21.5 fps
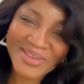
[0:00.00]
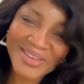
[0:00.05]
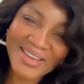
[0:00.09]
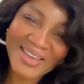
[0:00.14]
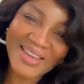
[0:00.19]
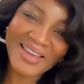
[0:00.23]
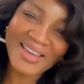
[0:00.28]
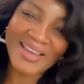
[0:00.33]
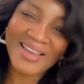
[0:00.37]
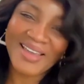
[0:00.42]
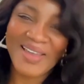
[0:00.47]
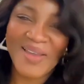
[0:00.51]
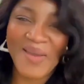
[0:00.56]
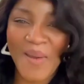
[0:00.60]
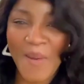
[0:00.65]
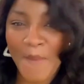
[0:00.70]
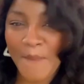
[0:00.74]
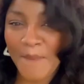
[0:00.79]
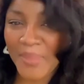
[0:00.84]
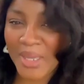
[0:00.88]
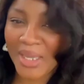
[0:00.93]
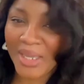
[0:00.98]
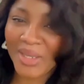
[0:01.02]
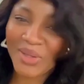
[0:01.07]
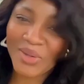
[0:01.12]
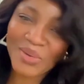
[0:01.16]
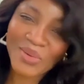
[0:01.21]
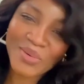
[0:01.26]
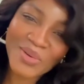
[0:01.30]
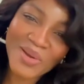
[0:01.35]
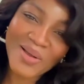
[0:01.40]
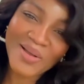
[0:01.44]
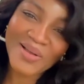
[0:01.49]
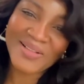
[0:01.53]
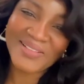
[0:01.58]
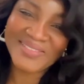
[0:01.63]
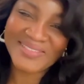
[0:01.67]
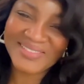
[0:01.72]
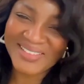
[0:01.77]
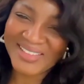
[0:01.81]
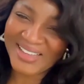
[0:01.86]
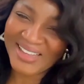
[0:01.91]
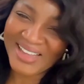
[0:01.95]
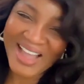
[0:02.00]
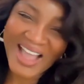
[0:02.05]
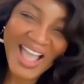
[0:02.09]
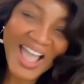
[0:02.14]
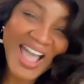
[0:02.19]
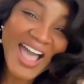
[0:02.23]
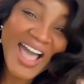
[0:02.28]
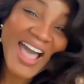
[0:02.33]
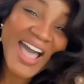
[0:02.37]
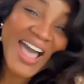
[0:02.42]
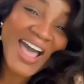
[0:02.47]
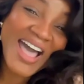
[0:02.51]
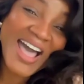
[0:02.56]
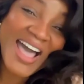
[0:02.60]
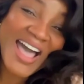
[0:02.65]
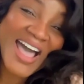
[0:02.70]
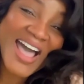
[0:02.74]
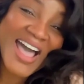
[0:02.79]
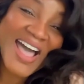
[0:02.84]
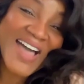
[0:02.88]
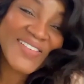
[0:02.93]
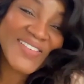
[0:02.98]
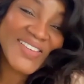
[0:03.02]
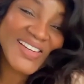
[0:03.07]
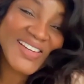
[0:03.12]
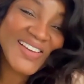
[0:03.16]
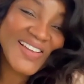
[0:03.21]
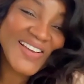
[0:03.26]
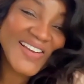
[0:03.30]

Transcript: She has an estimated net worth of $3 million.